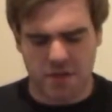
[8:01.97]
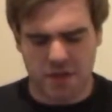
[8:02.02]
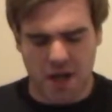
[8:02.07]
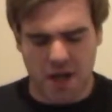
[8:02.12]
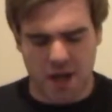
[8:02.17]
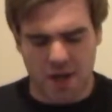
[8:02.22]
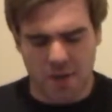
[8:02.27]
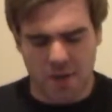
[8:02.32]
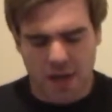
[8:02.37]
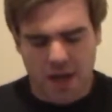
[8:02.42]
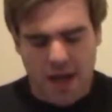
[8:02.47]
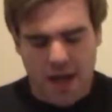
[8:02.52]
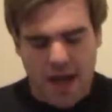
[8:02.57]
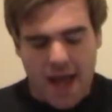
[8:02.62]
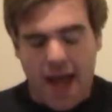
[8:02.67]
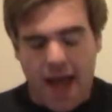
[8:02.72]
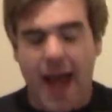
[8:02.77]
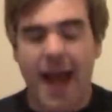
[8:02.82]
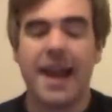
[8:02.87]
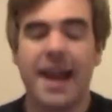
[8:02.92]
So,
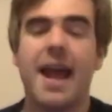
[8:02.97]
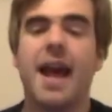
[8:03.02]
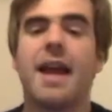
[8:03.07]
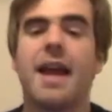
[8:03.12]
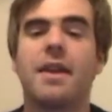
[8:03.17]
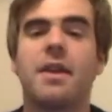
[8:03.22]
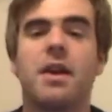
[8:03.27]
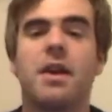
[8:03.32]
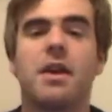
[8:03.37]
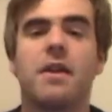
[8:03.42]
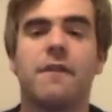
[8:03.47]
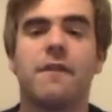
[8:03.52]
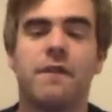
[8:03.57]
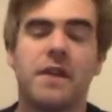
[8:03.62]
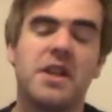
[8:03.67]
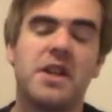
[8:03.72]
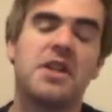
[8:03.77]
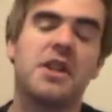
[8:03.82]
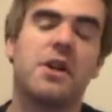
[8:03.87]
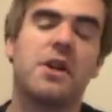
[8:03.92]
and then
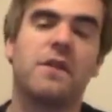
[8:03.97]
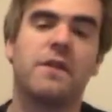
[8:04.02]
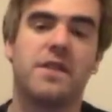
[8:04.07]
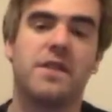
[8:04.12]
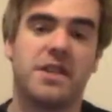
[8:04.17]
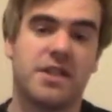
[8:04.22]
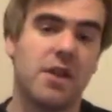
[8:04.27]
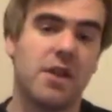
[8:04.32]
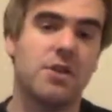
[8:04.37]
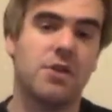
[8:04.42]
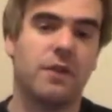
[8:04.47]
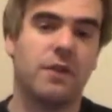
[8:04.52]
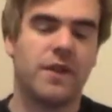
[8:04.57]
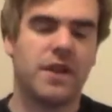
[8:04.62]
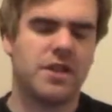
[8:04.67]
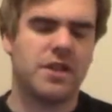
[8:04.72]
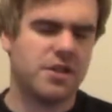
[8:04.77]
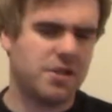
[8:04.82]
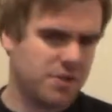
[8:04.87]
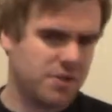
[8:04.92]
finishing off the social
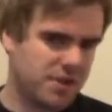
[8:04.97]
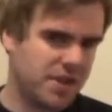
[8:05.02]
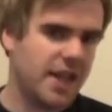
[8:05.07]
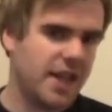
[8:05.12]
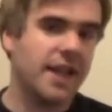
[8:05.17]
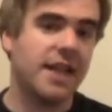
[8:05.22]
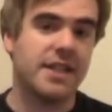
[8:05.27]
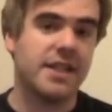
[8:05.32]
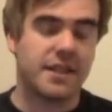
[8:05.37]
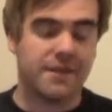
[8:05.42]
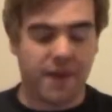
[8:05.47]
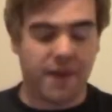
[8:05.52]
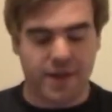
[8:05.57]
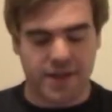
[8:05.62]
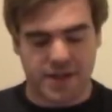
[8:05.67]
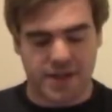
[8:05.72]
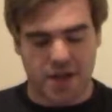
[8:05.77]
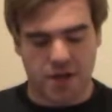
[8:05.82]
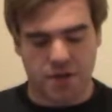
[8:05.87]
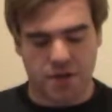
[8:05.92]
features, you'll see this is
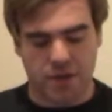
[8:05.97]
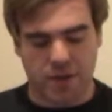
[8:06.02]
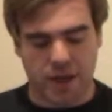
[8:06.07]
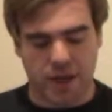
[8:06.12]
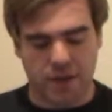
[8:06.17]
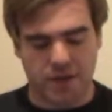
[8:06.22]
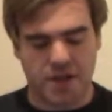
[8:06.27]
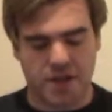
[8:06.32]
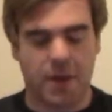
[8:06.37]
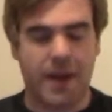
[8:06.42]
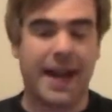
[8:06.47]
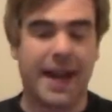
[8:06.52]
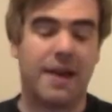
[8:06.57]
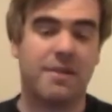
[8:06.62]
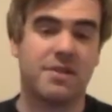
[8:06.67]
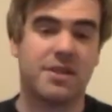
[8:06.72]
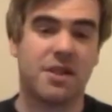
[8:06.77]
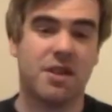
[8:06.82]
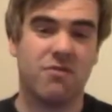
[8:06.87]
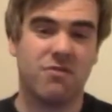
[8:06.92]
very social. They also
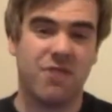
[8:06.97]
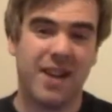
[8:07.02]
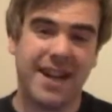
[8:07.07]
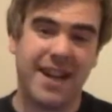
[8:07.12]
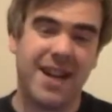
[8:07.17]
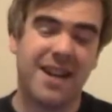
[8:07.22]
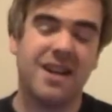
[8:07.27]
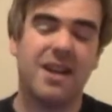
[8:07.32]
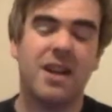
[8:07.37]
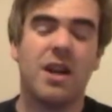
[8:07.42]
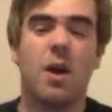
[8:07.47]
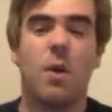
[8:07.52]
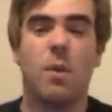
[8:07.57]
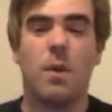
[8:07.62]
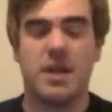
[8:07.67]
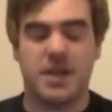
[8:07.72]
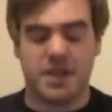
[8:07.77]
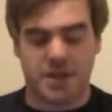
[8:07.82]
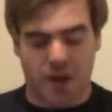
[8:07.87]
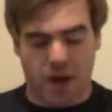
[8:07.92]
announced Arena,
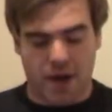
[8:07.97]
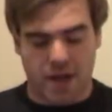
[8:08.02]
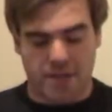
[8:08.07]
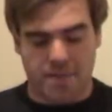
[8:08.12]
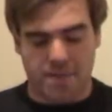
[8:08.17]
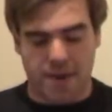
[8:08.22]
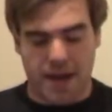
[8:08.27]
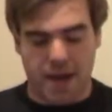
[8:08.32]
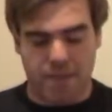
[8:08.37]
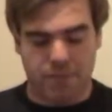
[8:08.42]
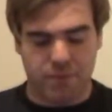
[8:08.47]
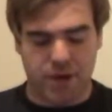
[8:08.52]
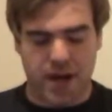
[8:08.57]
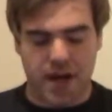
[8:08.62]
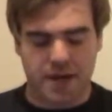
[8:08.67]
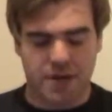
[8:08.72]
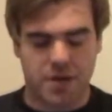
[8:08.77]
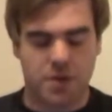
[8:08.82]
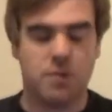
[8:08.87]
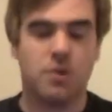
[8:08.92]
which is going to be a
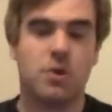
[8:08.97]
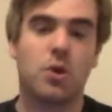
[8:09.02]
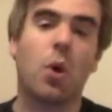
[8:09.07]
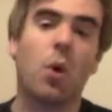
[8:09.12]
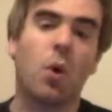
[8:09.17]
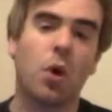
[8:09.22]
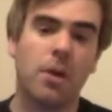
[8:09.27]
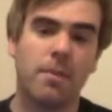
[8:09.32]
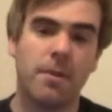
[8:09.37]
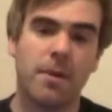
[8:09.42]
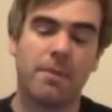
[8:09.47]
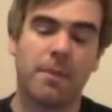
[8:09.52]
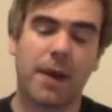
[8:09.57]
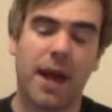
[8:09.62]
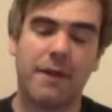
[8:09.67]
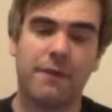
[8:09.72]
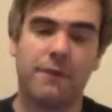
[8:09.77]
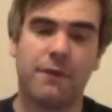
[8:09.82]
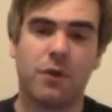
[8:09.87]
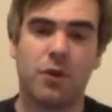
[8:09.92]
brand new tournament
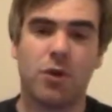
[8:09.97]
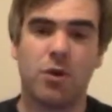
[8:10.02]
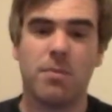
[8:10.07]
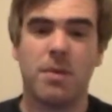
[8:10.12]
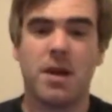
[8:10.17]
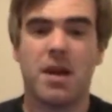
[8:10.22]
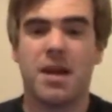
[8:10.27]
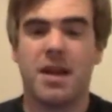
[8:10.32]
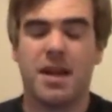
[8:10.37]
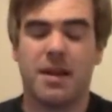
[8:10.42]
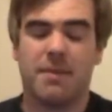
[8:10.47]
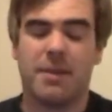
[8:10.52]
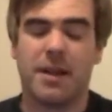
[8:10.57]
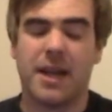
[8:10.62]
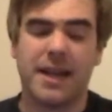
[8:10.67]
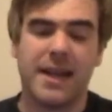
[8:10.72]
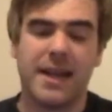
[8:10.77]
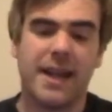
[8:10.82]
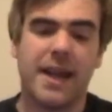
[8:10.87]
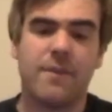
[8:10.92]
platform, but
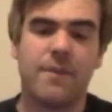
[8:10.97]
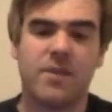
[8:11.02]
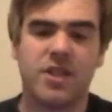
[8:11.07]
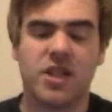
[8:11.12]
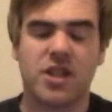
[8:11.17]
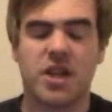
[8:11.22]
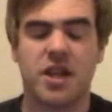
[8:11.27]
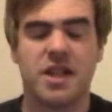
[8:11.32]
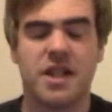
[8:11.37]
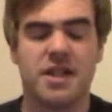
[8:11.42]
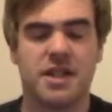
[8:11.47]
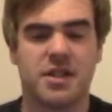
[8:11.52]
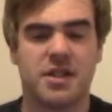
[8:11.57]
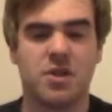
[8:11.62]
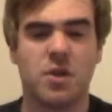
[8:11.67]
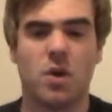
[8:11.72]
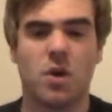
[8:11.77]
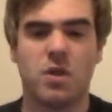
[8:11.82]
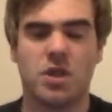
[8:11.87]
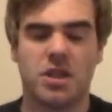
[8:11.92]
they did emphasize it's
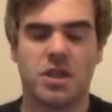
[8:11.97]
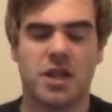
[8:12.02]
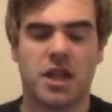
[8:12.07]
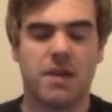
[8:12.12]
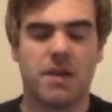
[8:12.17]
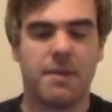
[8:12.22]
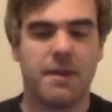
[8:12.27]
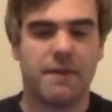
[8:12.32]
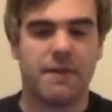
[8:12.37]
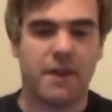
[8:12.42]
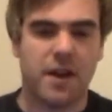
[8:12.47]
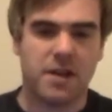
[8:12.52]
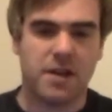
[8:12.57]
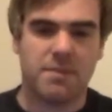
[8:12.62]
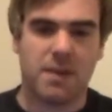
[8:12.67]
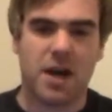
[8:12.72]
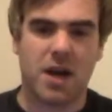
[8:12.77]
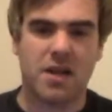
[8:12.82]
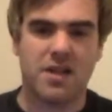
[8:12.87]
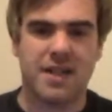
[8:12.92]
not just going to be
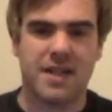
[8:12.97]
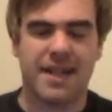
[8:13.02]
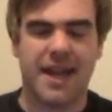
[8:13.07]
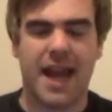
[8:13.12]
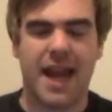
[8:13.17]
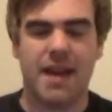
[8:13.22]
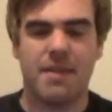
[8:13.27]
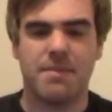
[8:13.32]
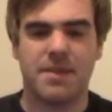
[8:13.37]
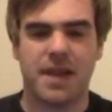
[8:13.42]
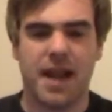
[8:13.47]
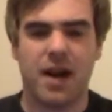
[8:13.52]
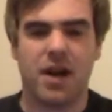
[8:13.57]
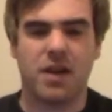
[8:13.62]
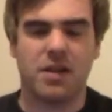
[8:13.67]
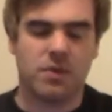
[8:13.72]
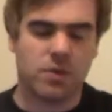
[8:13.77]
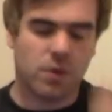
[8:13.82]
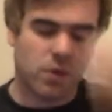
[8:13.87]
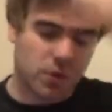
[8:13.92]
first party games. They
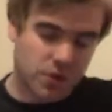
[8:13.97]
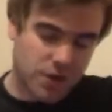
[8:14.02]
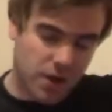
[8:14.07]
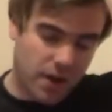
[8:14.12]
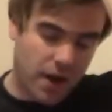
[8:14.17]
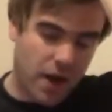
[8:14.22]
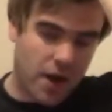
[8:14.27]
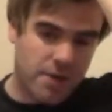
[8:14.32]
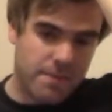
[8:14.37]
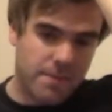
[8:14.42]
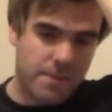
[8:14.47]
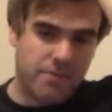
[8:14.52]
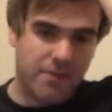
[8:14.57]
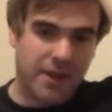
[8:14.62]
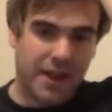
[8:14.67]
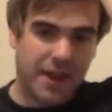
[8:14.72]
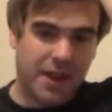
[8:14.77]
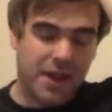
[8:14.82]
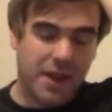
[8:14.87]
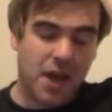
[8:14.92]
are also going to be
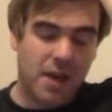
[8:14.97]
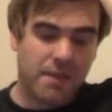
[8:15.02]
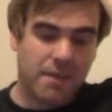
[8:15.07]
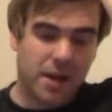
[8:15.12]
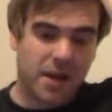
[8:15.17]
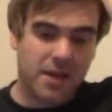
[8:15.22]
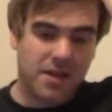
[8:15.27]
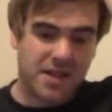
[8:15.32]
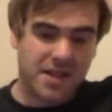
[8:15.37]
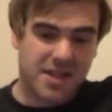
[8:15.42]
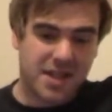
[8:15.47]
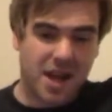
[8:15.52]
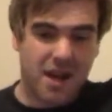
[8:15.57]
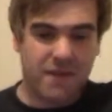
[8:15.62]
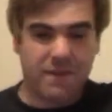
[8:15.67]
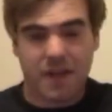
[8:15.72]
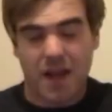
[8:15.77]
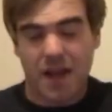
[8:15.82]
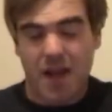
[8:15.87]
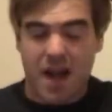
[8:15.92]
bringing third party
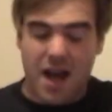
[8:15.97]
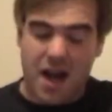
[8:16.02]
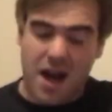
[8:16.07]
stuff.